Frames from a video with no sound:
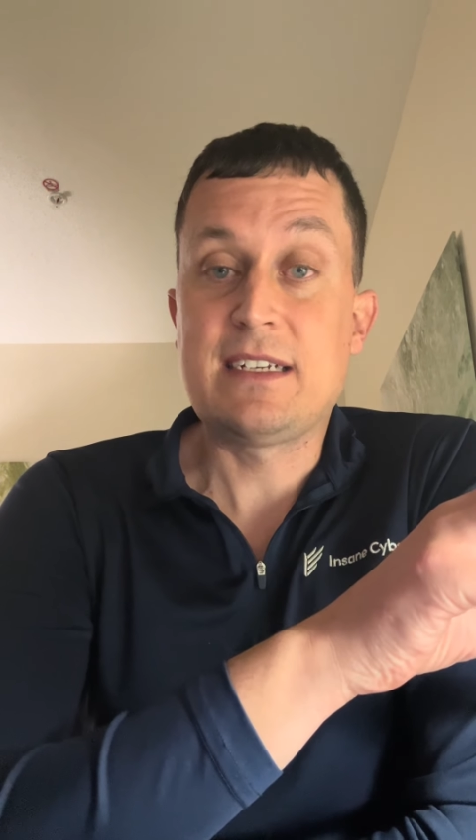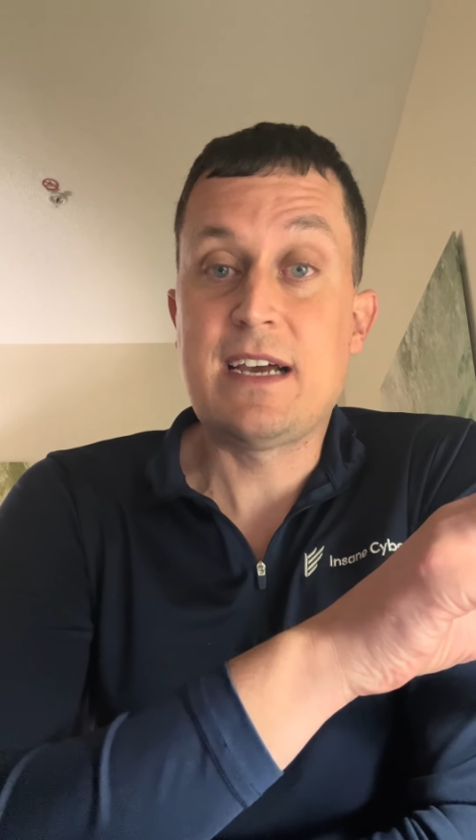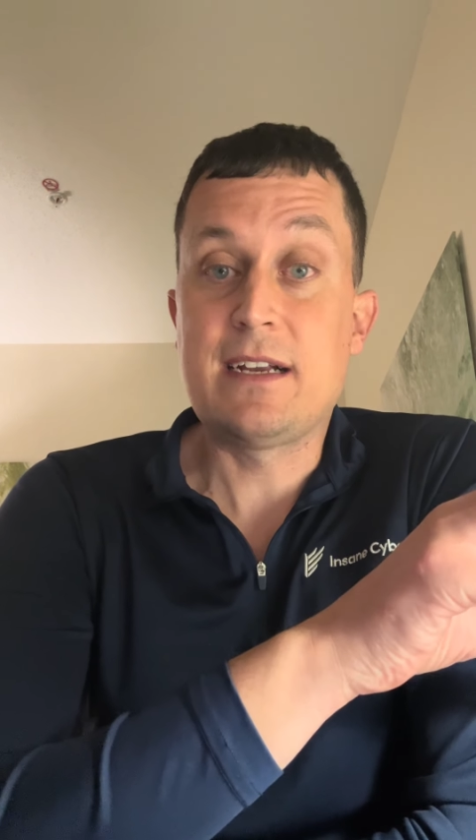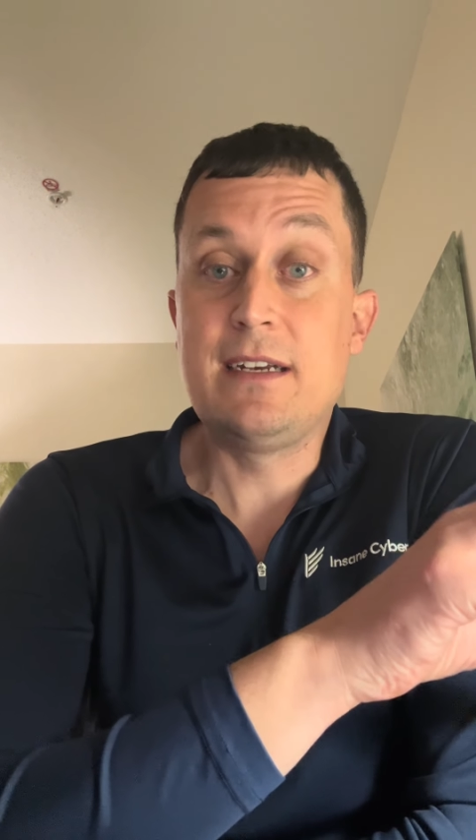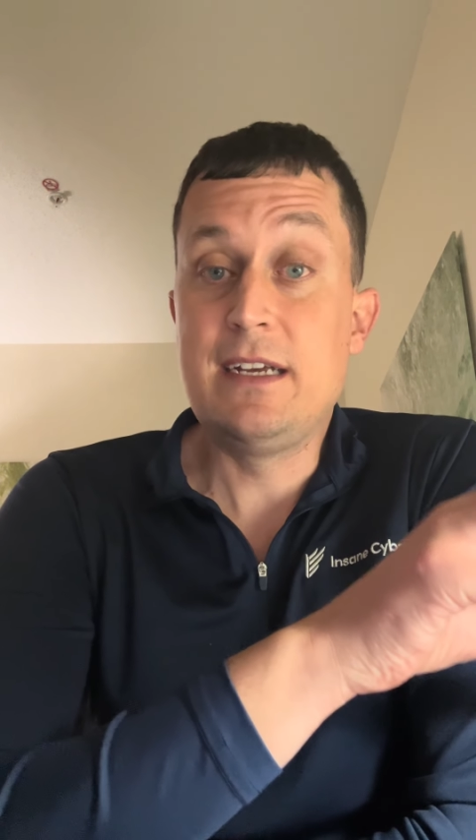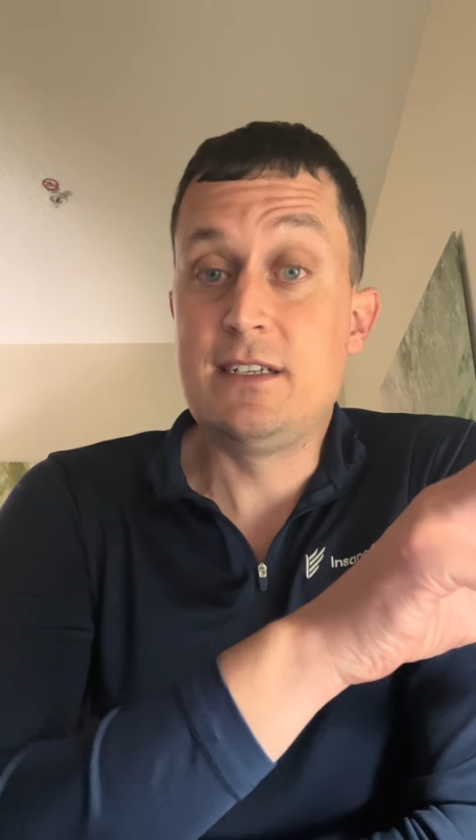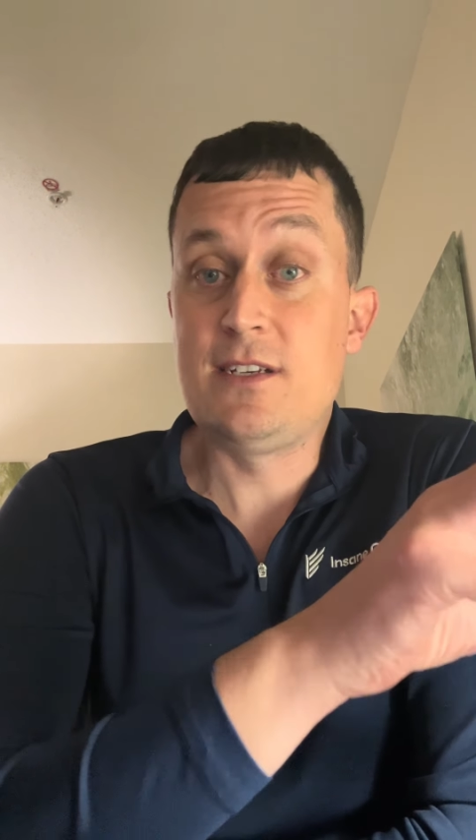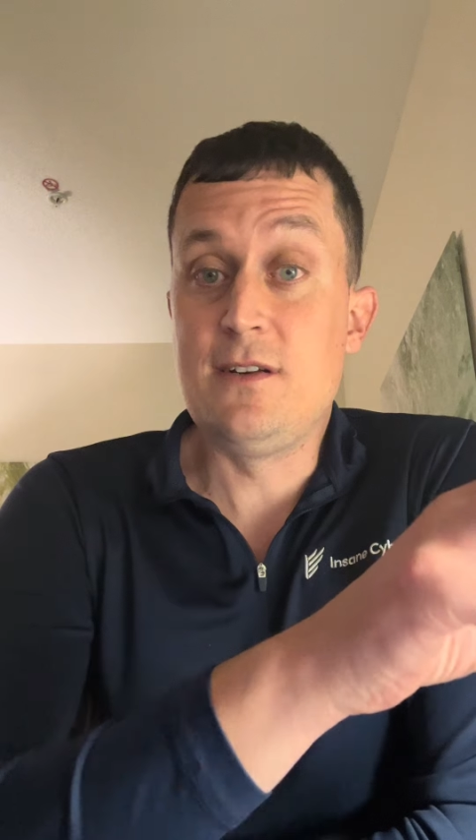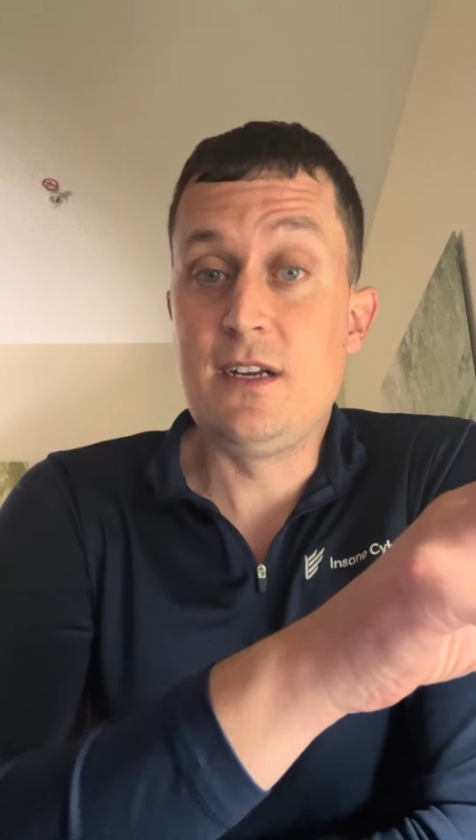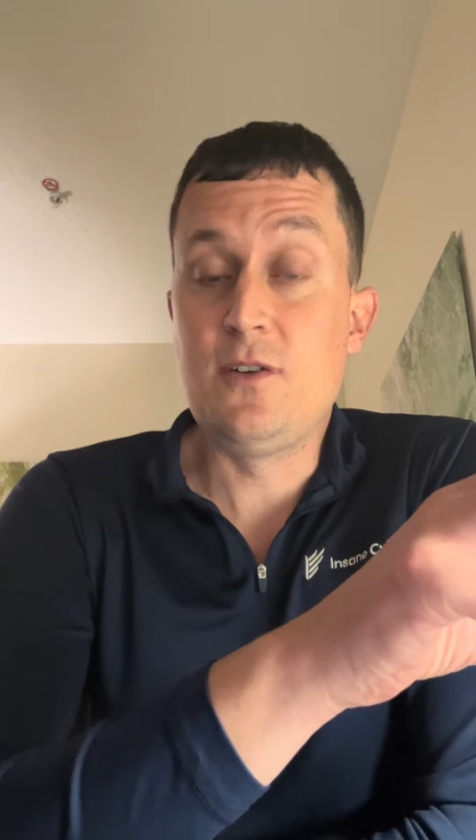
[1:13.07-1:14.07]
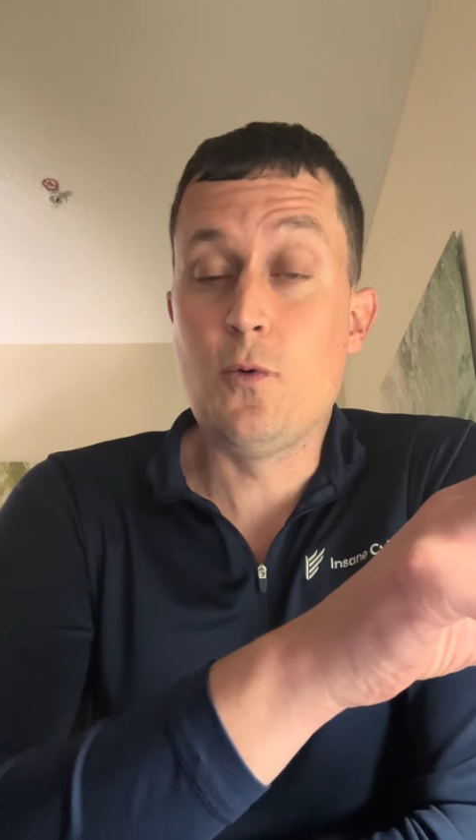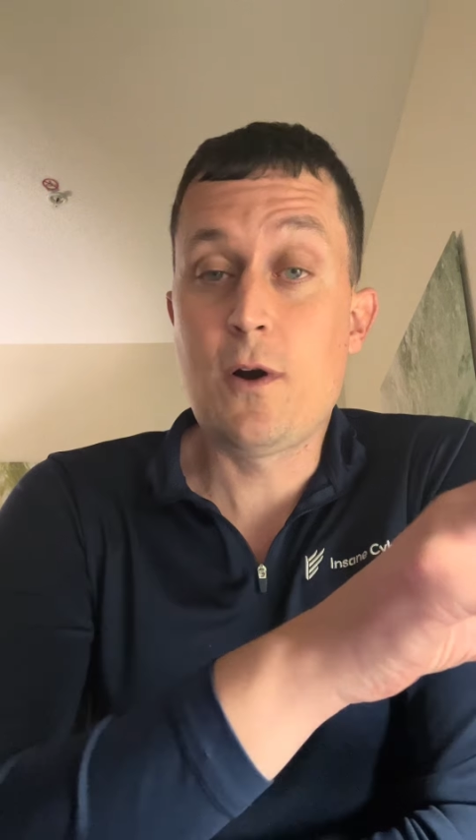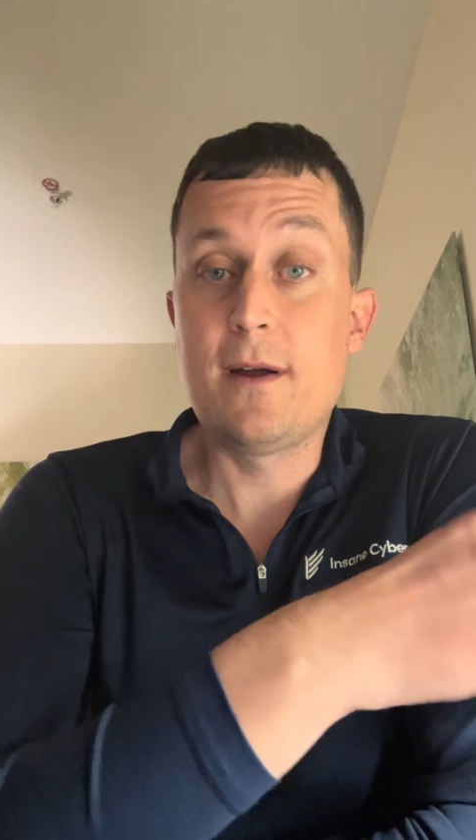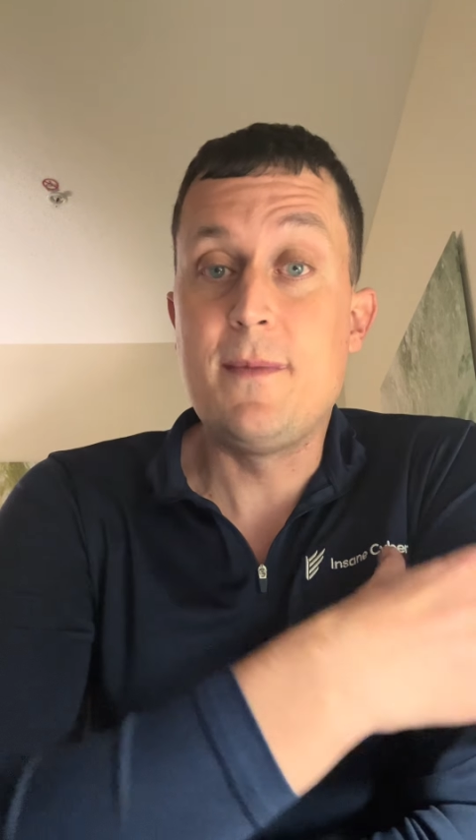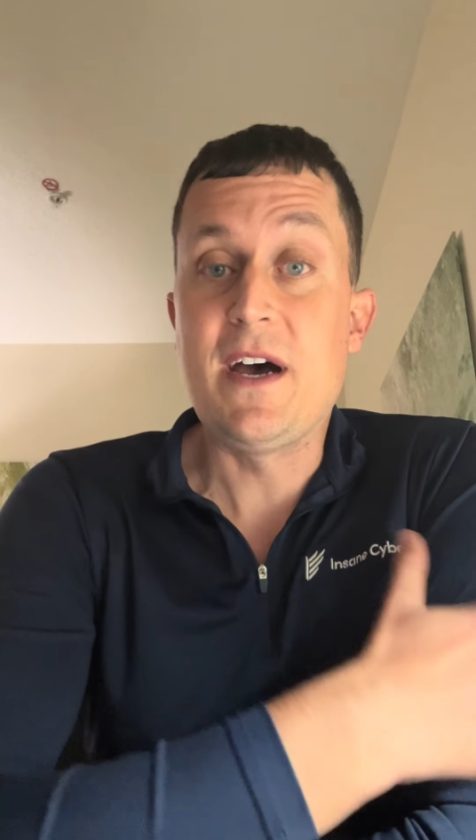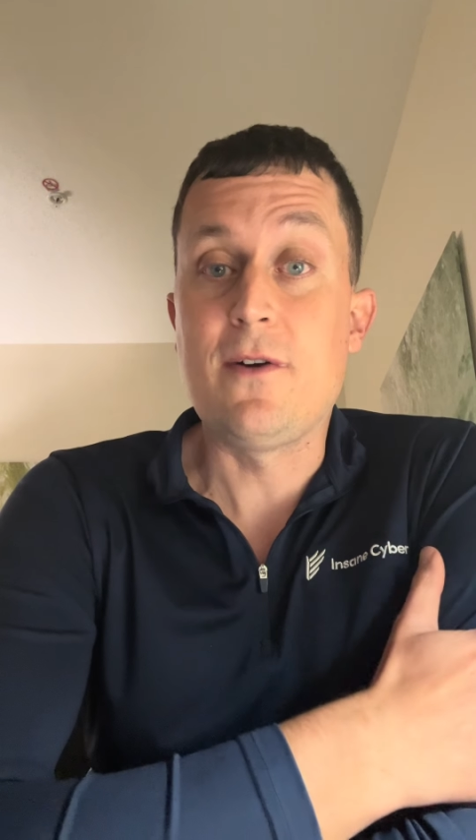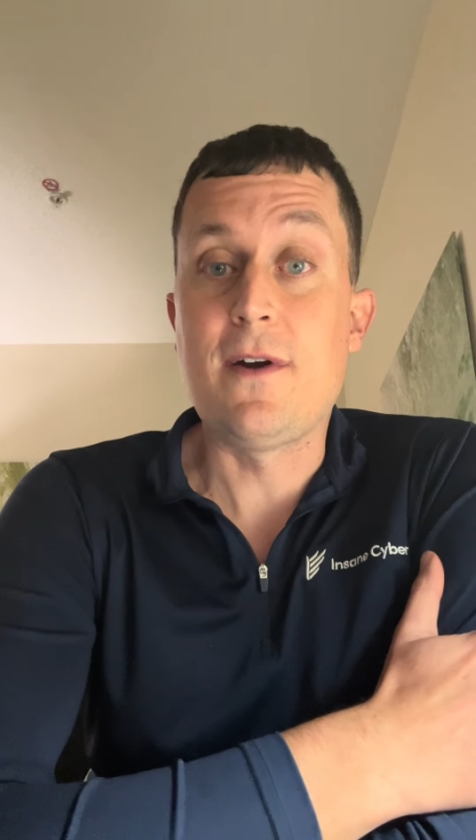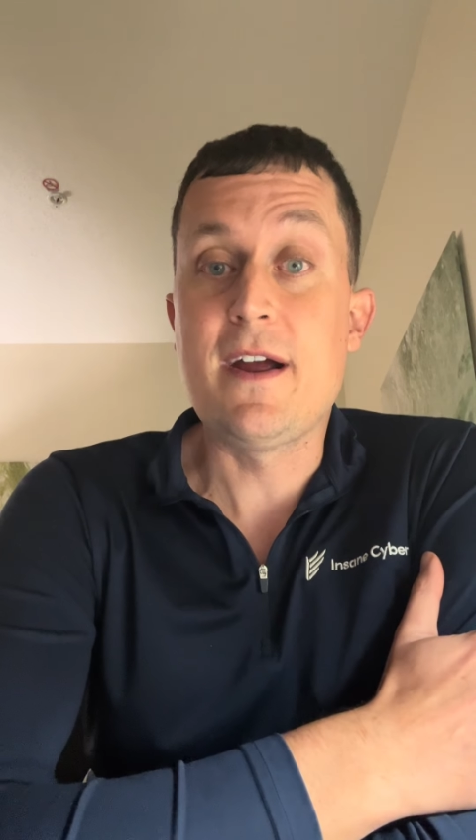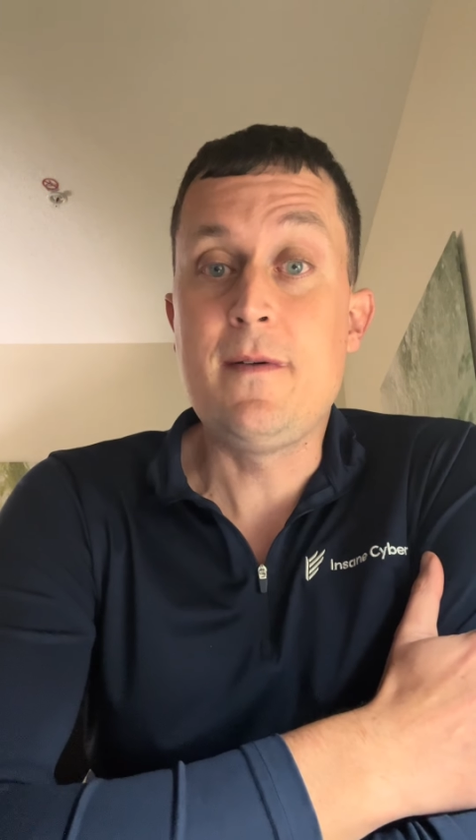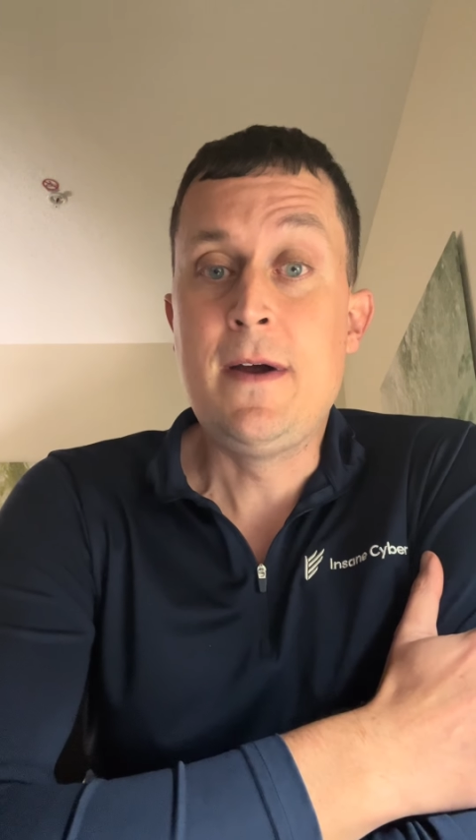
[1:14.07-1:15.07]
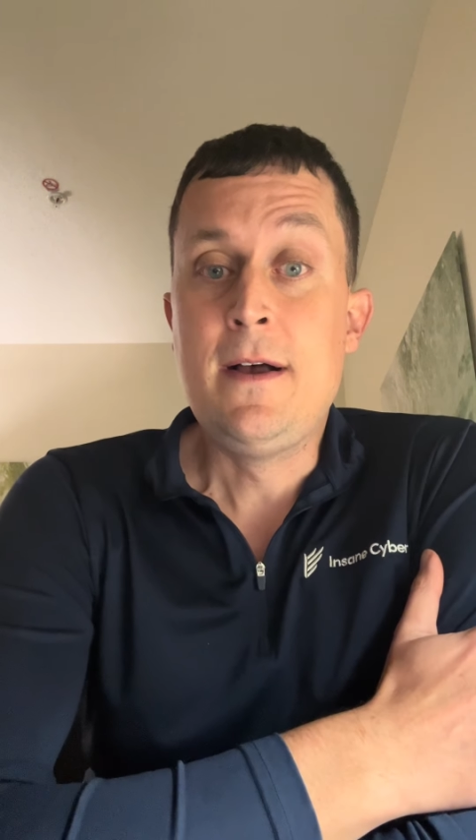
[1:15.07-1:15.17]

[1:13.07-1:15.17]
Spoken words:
techniques you need to worry about, right?